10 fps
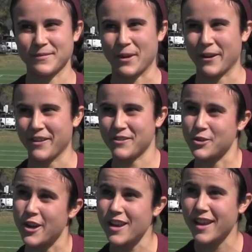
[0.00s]
Thought I love
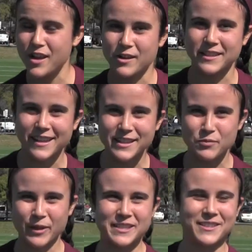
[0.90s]
Trinity because I get to
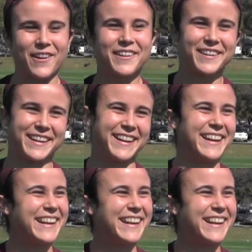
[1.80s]
play soccer here.